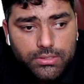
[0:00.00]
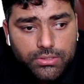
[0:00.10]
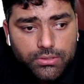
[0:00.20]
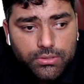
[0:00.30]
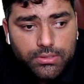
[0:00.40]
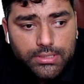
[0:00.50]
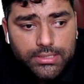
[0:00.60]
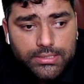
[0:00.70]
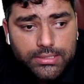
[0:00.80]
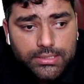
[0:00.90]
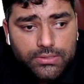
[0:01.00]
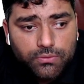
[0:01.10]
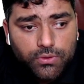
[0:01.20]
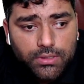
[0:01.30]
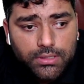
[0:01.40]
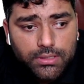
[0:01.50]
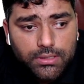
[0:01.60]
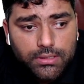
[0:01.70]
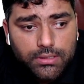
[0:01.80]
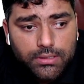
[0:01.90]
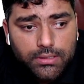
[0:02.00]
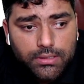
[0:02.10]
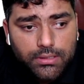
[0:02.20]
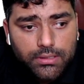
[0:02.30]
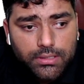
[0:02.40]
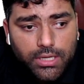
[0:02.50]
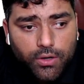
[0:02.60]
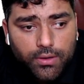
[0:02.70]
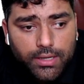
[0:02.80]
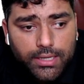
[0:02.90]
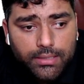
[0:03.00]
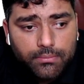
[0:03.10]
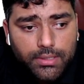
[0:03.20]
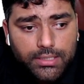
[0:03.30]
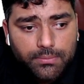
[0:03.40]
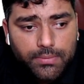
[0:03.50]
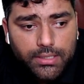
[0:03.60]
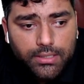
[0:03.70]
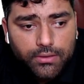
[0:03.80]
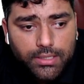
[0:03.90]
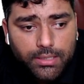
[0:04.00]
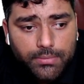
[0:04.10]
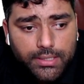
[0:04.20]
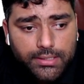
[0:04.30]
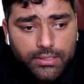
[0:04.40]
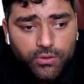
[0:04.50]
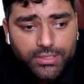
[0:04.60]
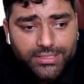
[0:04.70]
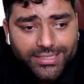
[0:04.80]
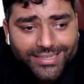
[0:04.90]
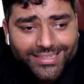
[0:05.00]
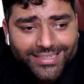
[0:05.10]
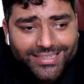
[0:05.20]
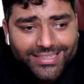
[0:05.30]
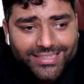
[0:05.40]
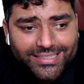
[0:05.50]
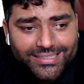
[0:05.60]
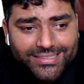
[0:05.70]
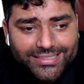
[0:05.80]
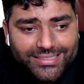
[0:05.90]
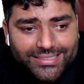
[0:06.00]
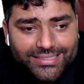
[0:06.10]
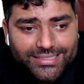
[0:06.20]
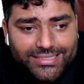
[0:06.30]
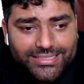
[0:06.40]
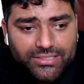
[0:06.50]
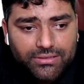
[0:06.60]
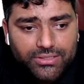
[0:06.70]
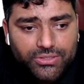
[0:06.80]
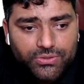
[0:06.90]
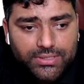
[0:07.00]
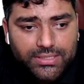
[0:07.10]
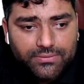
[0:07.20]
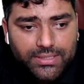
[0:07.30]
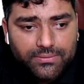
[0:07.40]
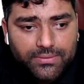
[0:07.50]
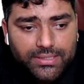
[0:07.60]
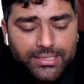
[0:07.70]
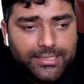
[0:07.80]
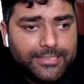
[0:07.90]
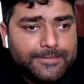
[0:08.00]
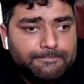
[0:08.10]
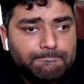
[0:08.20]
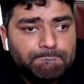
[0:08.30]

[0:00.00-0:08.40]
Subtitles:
So this is what, now n multiply, okay, I'm writing down it again, is equal to 25, right, guys?